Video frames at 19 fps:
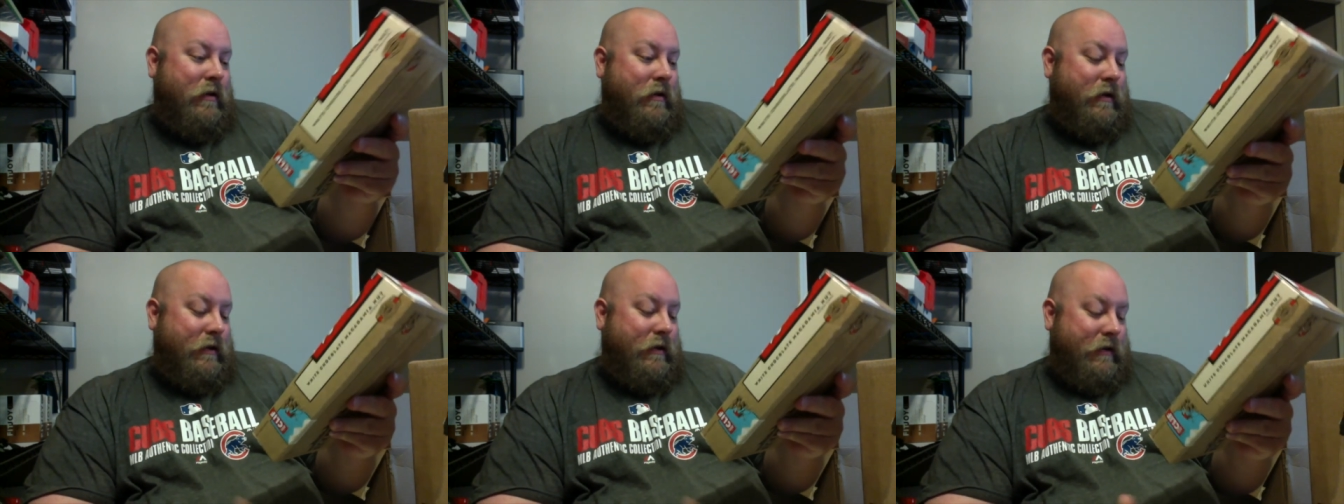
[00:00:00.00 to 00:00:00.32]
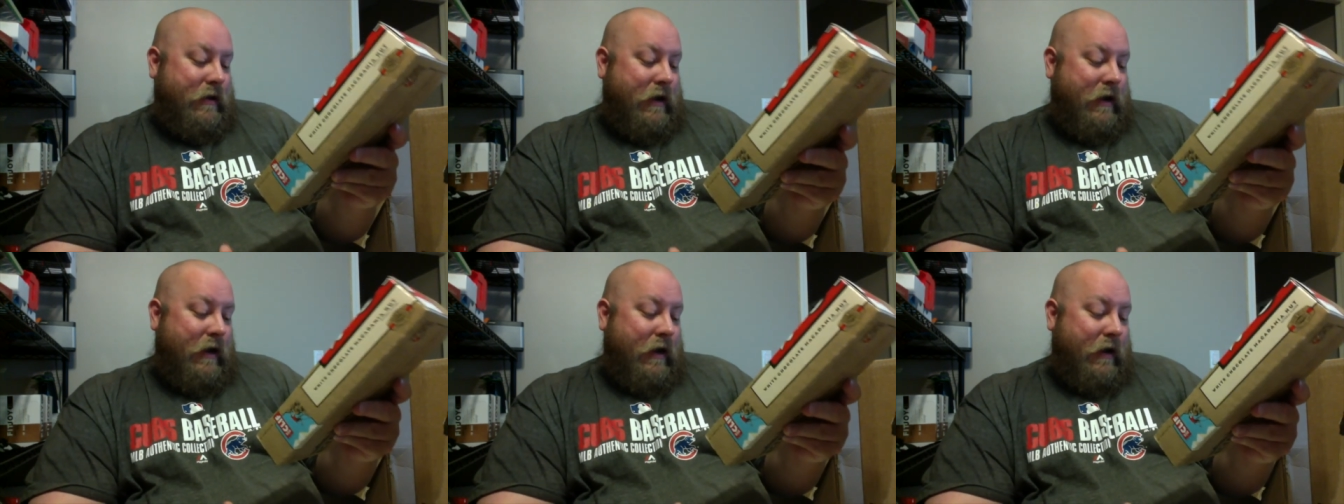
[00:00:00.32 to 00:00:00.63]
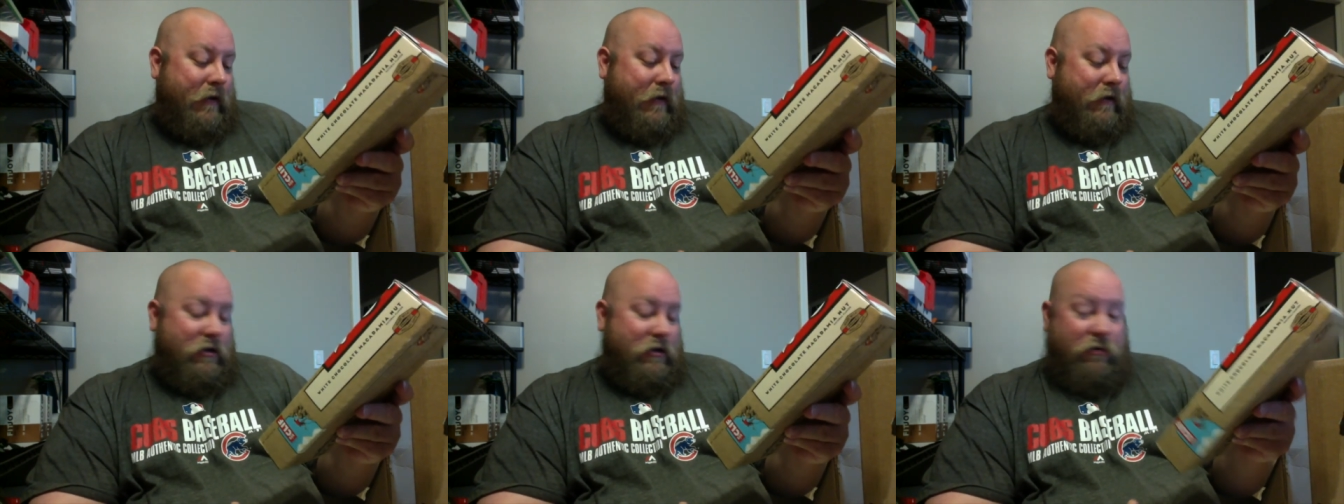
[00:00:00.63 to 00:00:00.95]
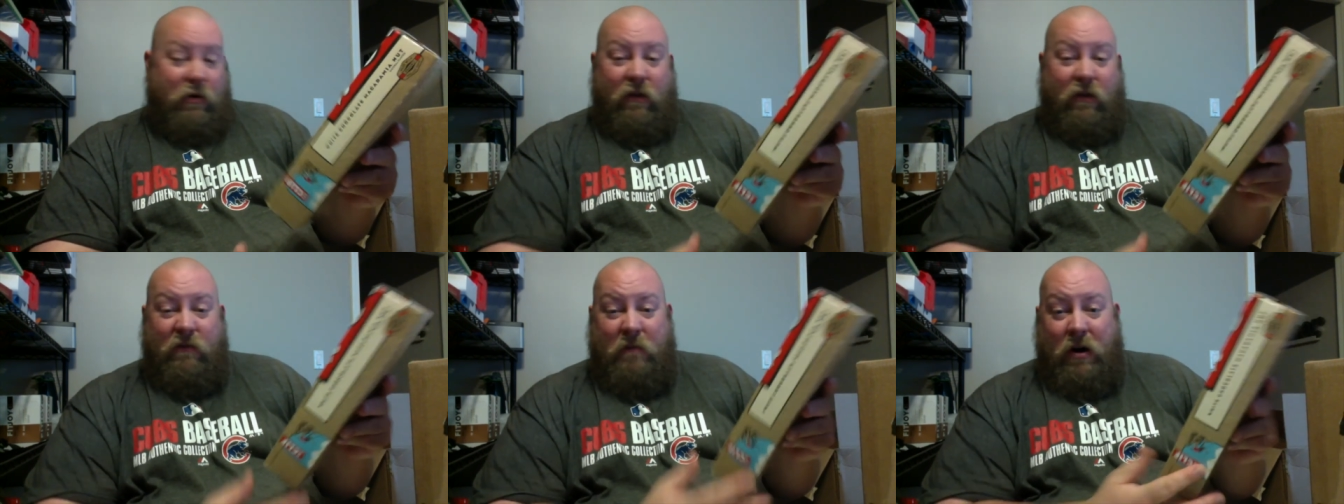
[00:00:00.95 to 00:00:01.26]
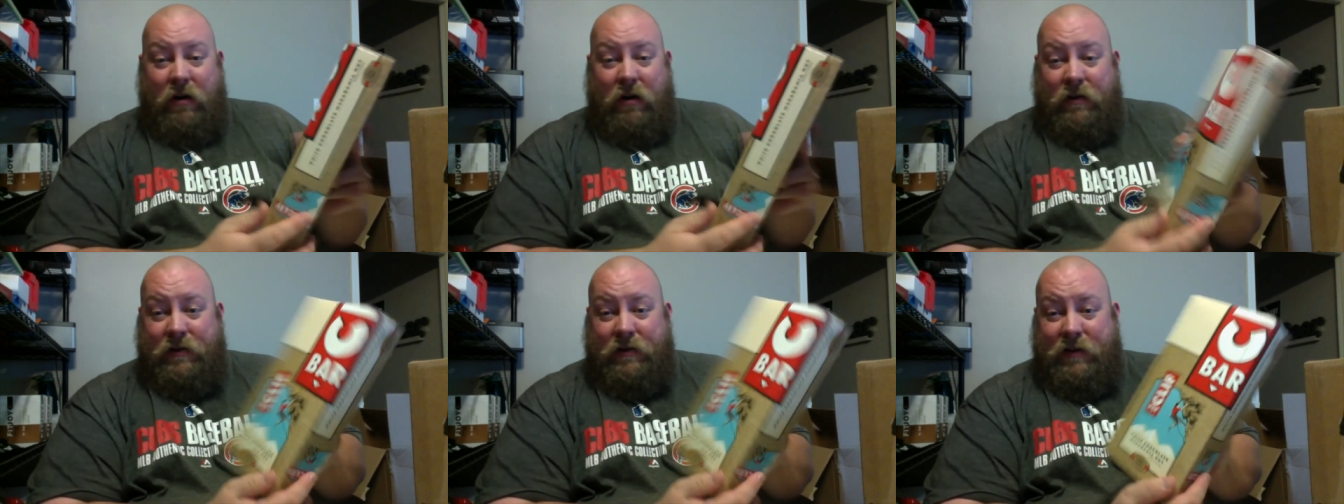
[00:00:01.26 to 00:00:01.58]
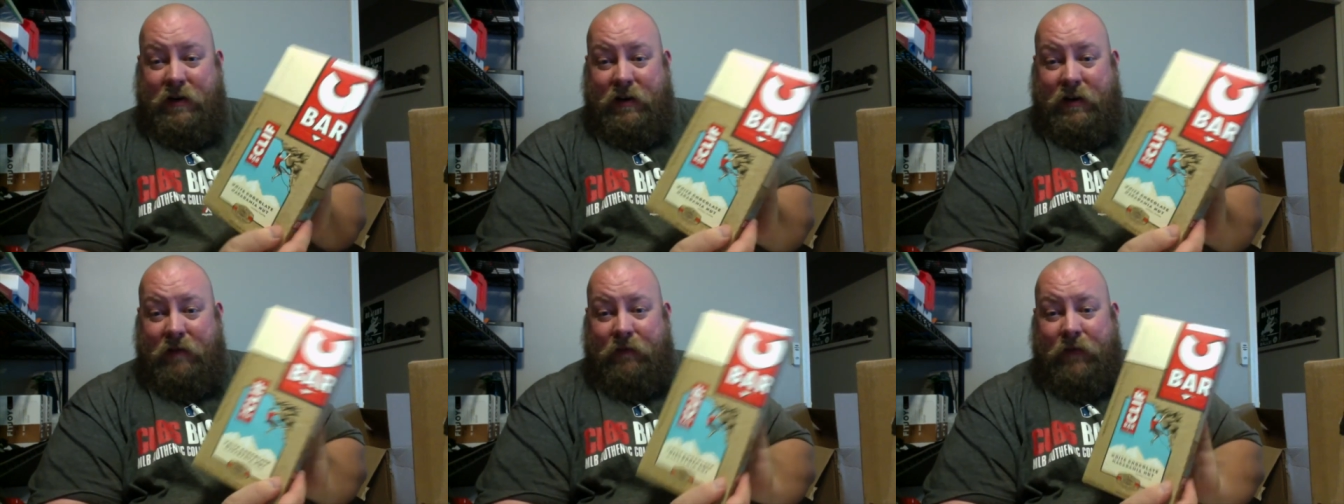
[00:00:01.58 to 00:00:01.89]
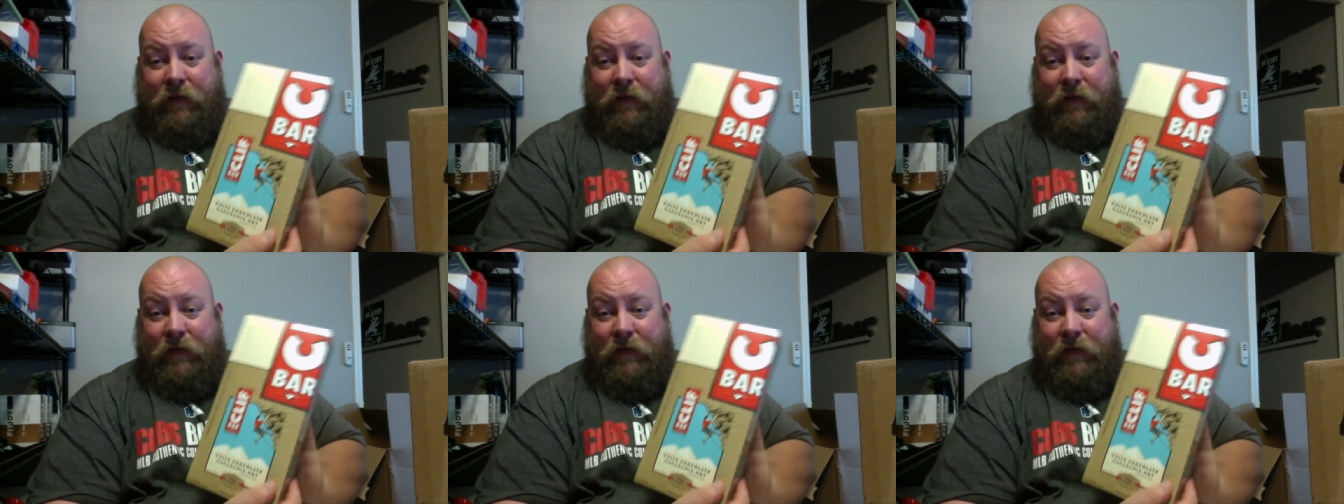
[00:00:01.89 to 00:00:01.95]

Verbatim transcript: It's got 12 bars in it.